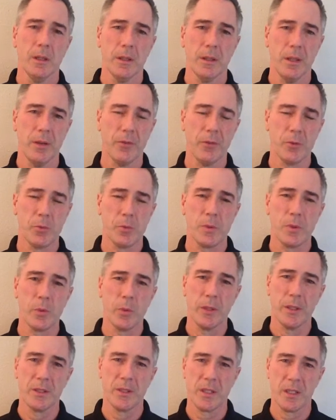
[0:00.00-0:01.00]
The difference
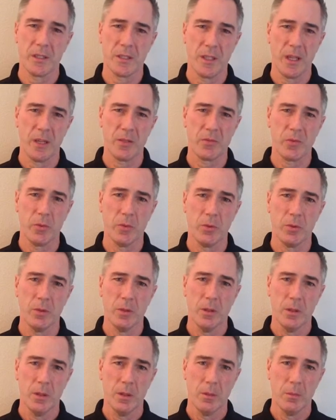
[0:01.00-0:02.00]
between a successful
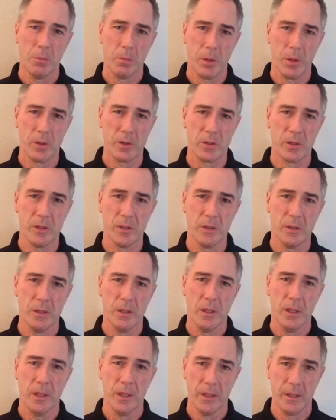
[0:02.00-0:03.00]
person
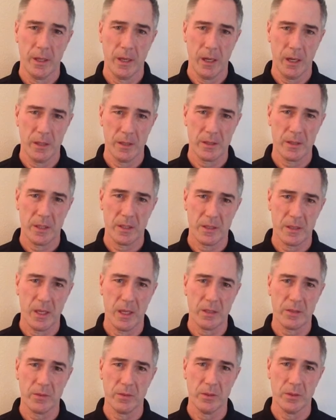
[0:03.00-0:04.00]
and an
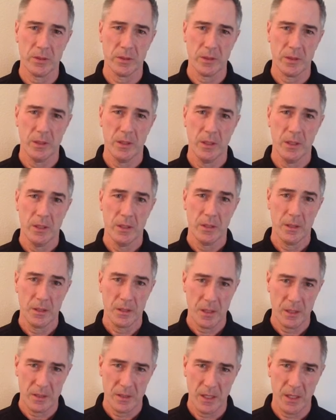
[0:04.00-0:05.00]
unsuccessful is the
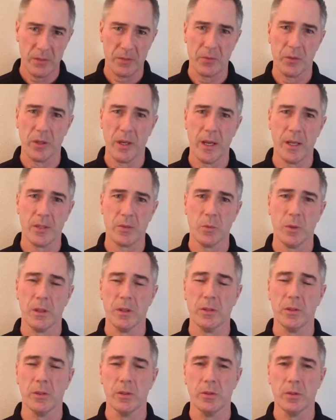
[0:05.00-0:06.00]
successful guy is
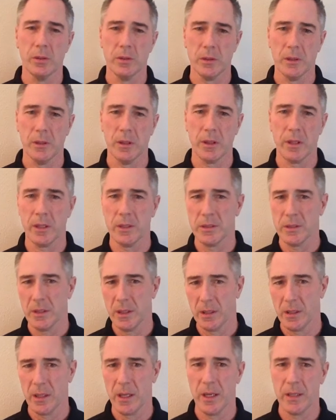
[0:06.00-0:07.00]
willing to do the little things
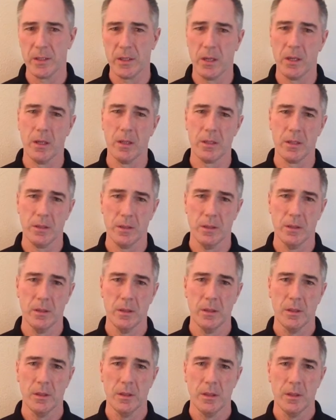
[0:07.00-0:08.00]
the other guys aren't.
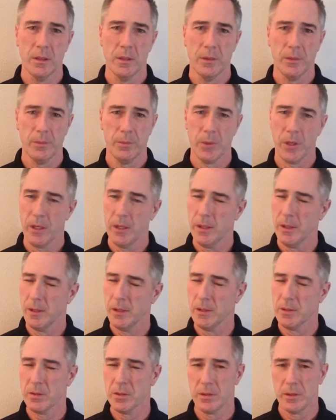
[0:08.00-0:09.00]
Okay, and
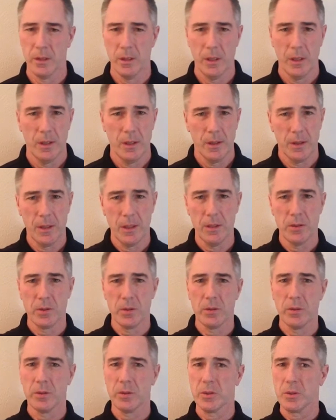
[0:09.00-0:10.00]
these
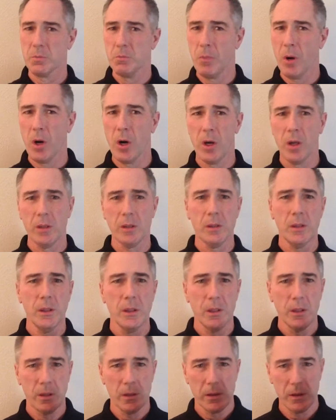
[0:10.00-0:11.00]
are small
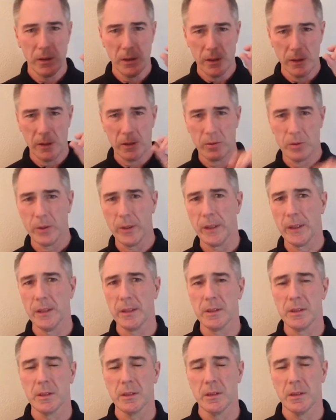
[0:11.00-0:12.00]
little
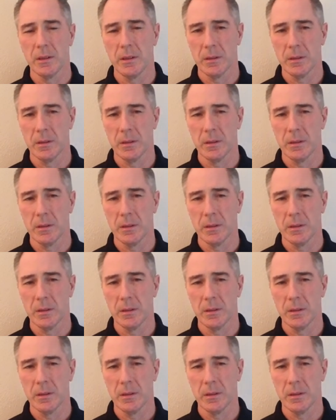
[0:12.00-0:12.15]
trinkets